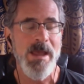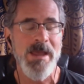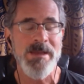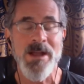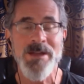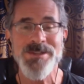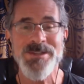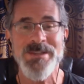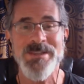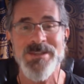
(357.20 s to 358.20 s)
And
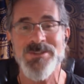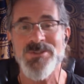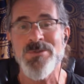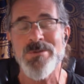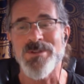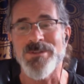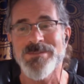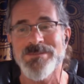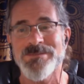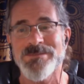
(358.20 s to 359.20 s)
honestly, that's normal.
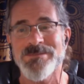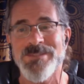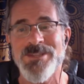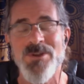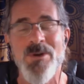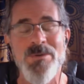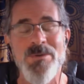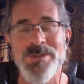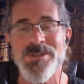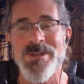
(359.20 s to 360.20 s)
It's
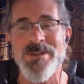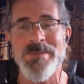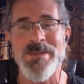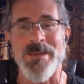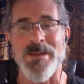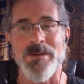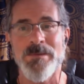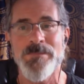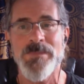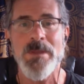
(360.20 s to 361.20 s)
always going to be there.
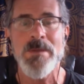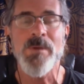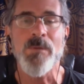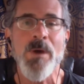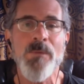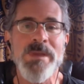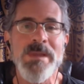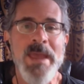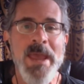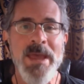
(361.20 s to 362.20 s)
But what we
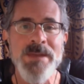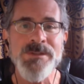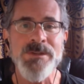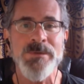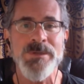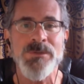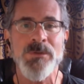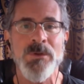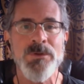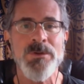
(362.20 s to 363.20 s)
can do is
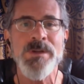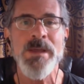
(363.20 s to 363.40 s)
learn